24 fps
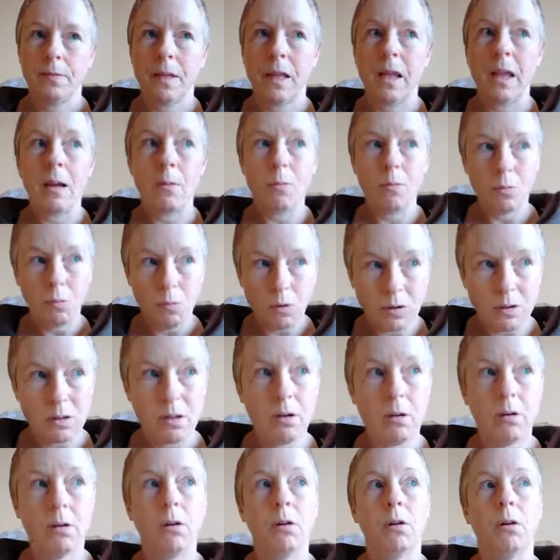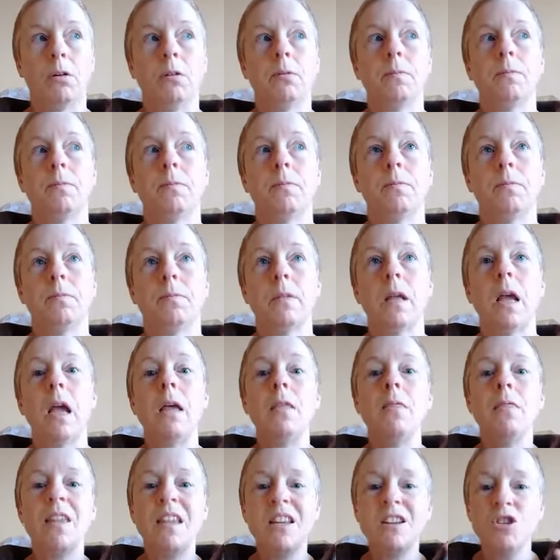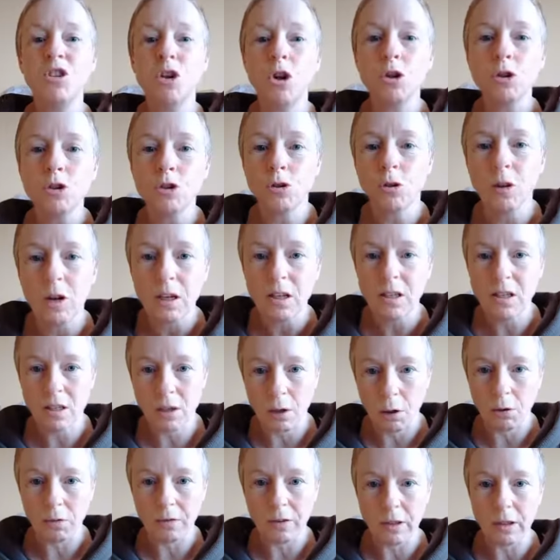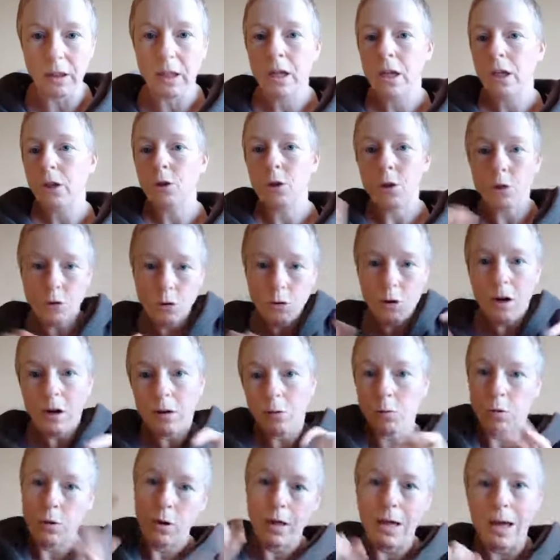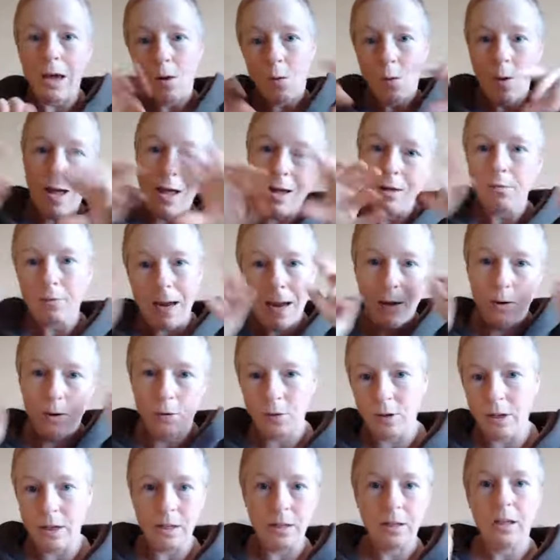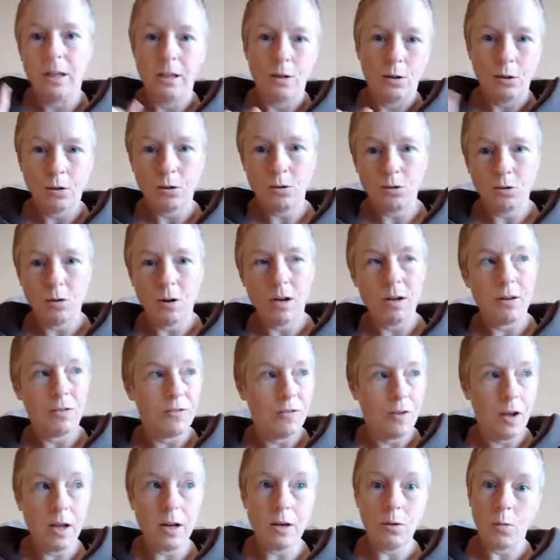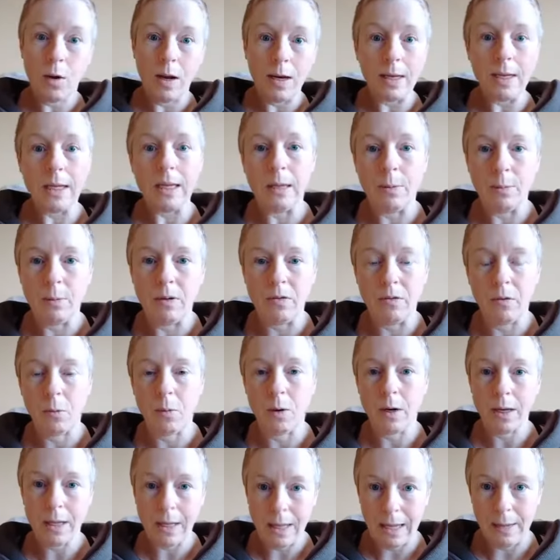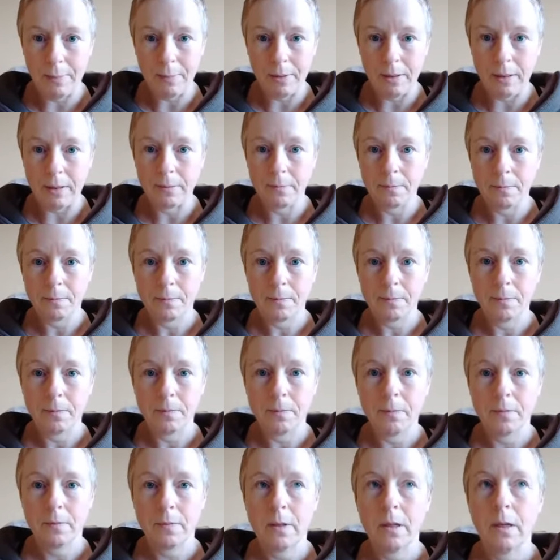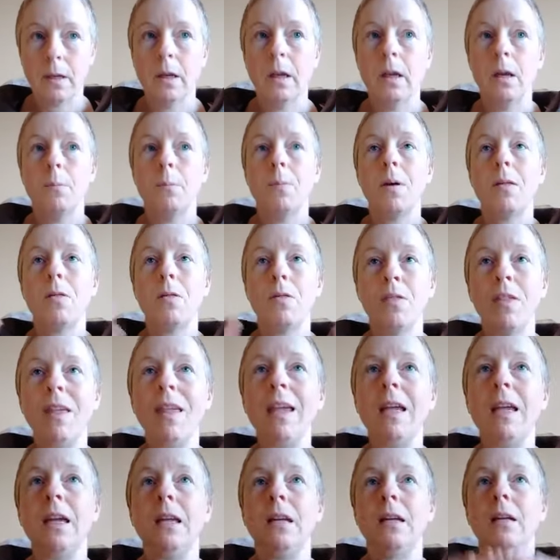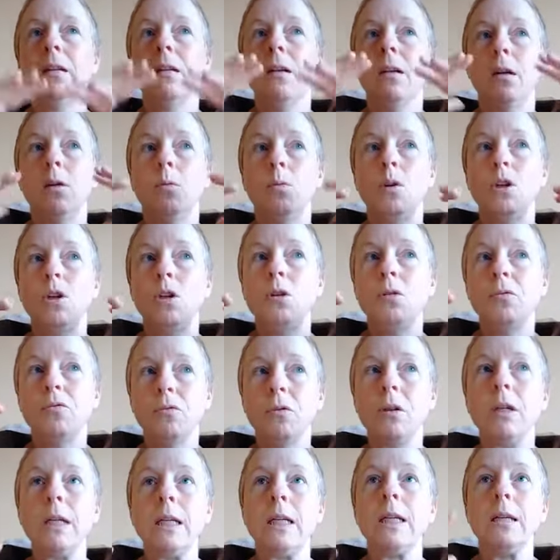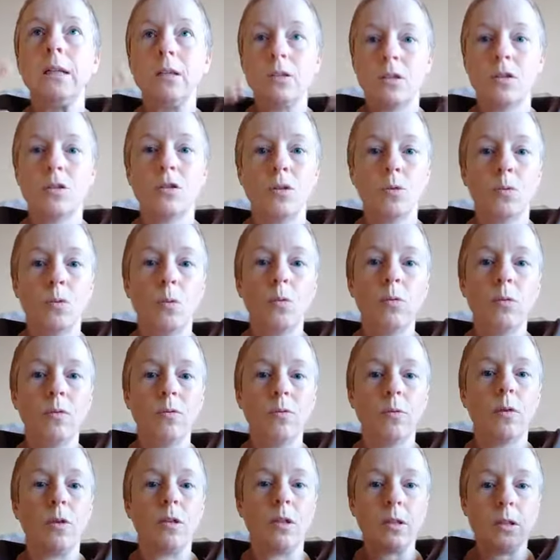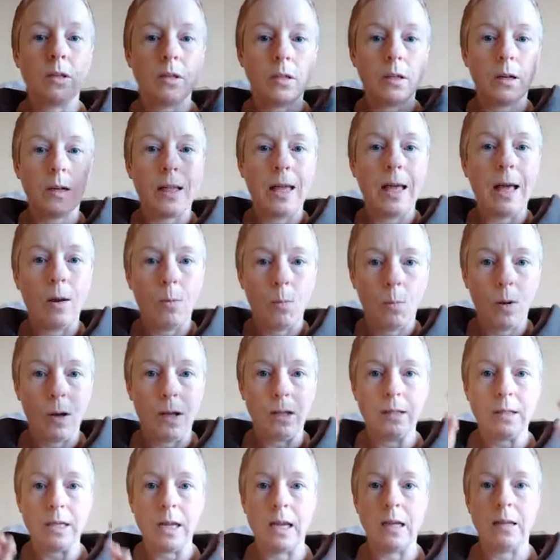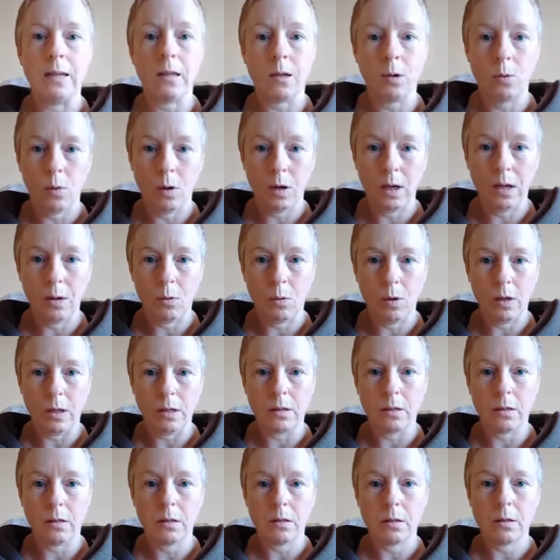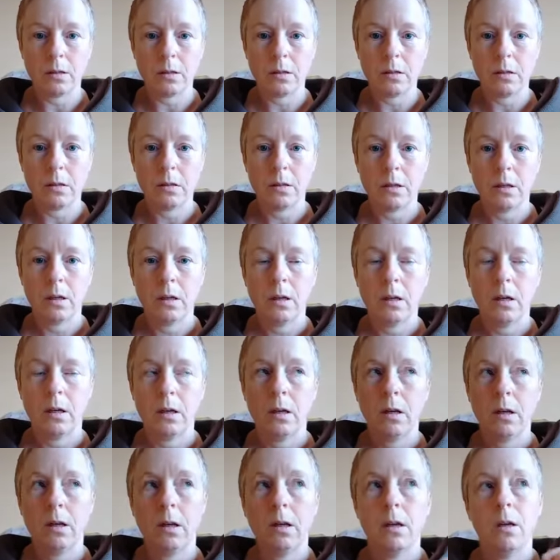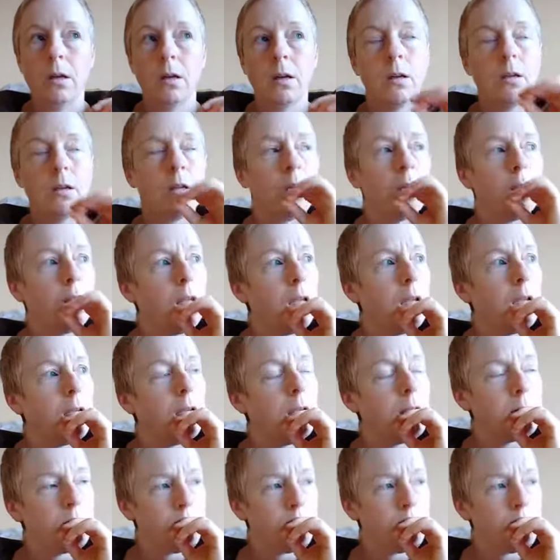and with what's going on. And then not try to solve it, not try to work our way around it, not try to find a way to keep everybody happy. But then, when you've really listened to all the voices, the loud ones and the quiet ones, to think,